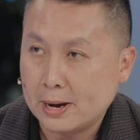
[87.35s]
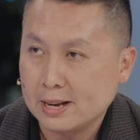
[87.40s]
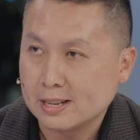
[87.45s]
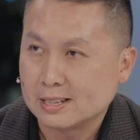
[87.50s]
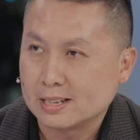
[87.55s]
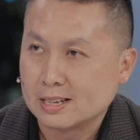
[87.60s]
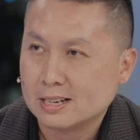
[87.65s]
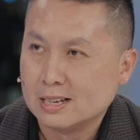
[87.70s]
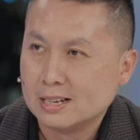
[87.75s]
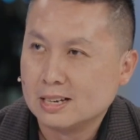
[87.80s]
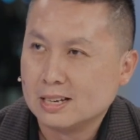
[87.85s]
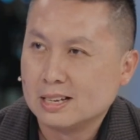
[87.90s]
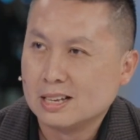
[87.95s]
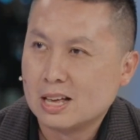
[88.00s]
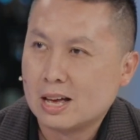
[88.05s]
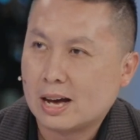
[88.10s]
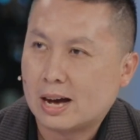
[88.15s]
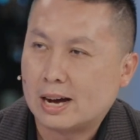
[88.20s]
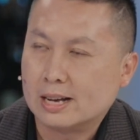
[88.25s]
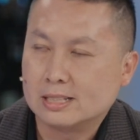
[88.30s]
But
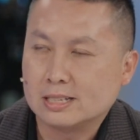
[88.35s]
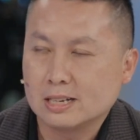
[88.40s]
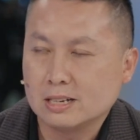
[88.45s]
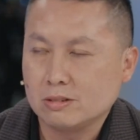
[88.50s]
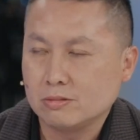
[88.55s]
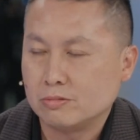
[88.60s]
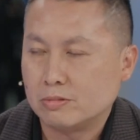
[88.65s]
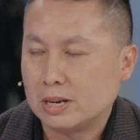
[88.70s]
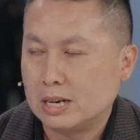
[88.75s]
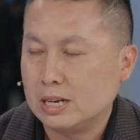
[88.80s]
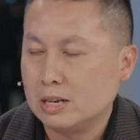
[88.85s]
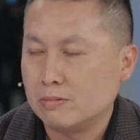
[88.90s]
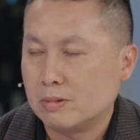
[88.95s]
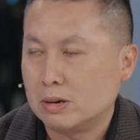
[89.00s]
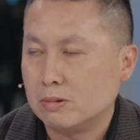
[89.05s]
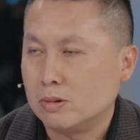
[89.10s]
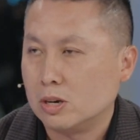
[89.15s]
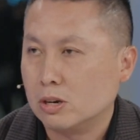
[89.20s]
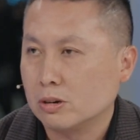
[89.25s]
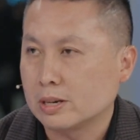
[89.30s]
I think really
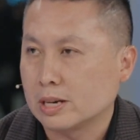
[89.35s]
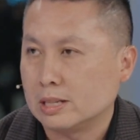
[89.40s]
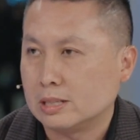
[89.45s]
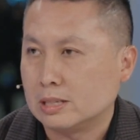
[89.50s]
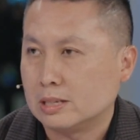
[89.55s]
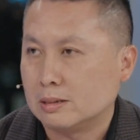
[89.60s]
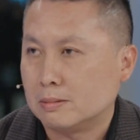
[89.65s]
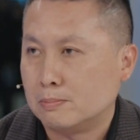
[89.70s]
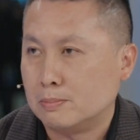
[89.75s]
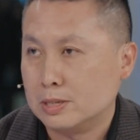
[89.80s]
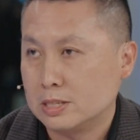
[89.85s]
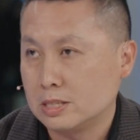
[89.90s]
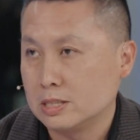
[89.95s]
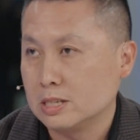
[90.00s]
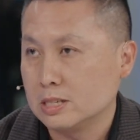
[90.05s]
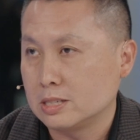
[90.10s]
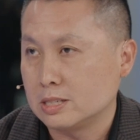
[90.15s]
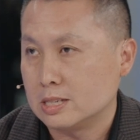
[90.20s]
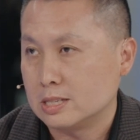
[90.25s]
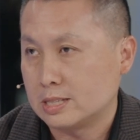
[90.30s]
when we look at the
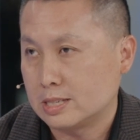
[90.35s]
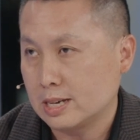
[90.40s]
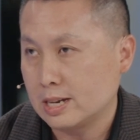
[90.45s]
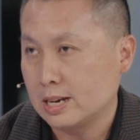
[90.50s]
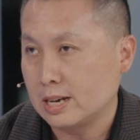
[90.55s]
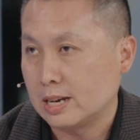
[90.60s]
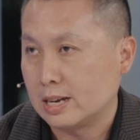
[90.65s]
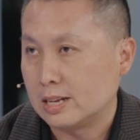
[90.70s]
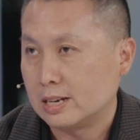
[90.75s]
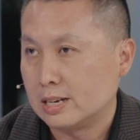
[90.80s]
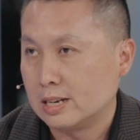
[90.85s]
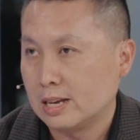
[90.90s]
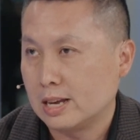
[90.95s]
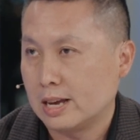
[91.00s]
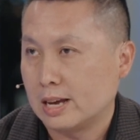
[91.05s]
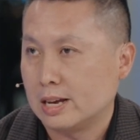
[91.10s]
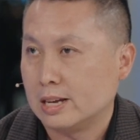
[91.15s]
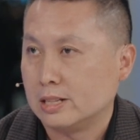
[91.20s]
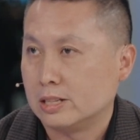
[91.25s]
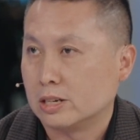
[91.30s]
business intent
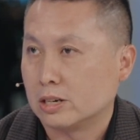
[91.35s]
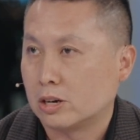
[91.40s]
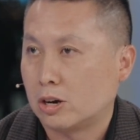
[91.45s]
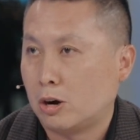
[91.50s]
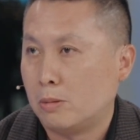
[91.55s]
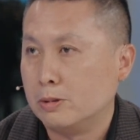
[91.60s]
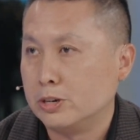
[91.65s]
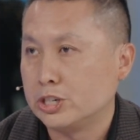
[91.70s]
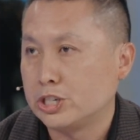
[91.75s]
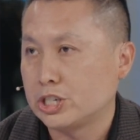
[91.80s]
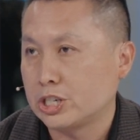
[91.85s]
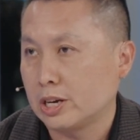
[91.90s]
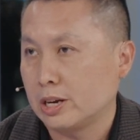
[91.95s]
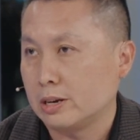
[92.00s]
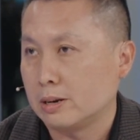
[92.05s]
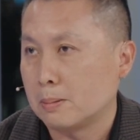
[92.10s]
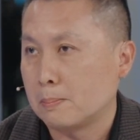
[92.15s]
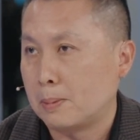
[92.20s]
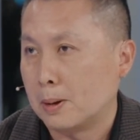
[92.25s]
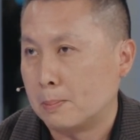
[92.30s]
and the common
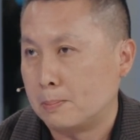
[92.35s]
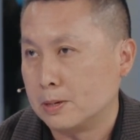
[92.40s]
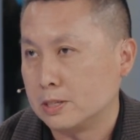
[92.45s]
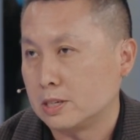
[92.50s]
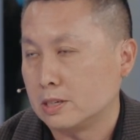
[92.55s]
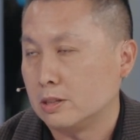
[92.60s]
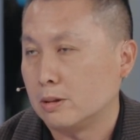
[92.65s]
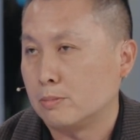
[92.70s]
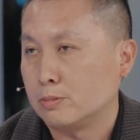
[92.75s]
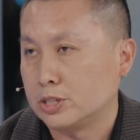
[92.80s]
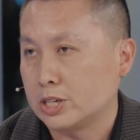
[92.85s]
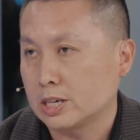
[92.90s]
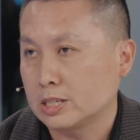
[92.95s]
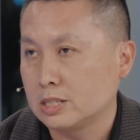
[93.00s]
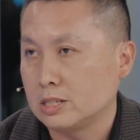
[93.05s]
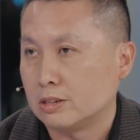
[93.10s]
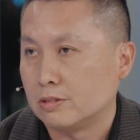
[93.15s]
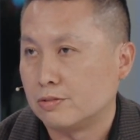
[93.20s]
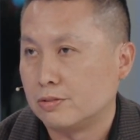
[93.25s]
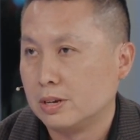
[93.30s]
shared purpose and
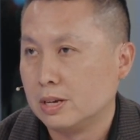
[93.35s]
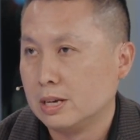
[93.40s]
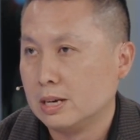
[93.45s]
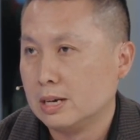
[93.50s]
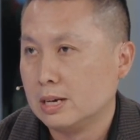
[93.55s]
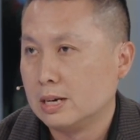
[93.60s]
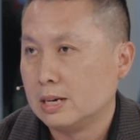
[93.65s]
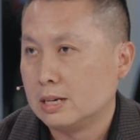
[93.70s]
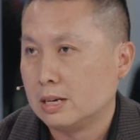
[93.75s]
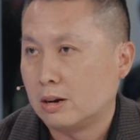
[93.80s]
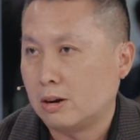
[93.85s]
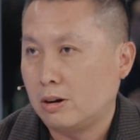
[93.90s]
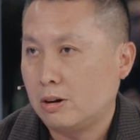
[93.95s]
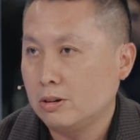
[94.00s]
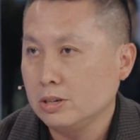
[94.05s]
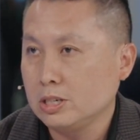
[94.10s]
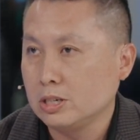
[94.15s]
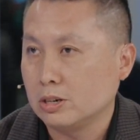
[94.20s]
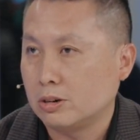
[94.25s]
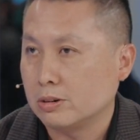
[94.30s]
objective,
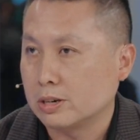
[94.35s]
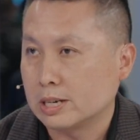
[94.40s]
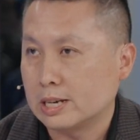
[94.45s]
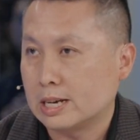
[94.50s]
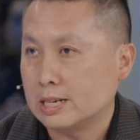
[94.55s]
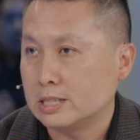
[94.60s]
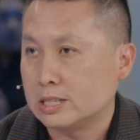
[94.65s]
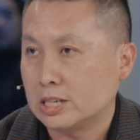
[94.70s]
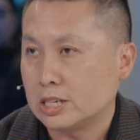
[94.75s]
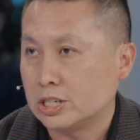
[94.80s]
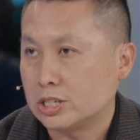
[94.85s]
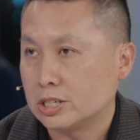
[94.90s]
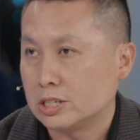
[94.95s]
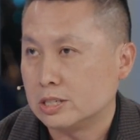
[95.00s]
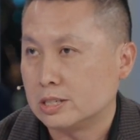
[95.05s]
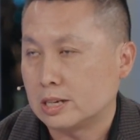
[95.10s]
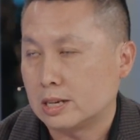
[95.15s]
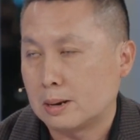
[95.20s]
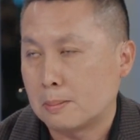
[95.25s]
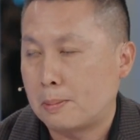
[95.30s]
all the
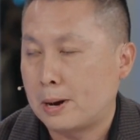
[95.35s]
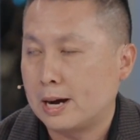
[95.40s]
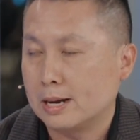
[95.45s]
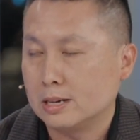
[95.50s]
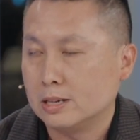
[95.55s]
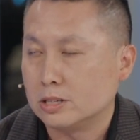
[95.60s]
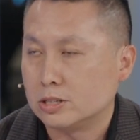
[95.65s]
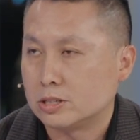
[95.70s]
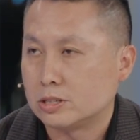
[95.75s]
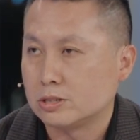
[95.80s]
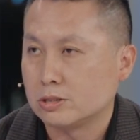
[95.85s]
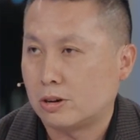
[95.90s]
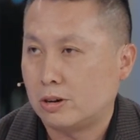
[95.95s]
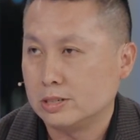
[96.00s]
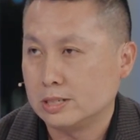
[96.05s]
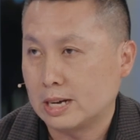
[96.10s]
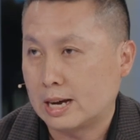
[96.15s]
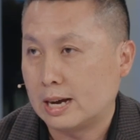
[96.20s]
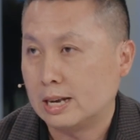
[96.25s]
organizations and the partners on the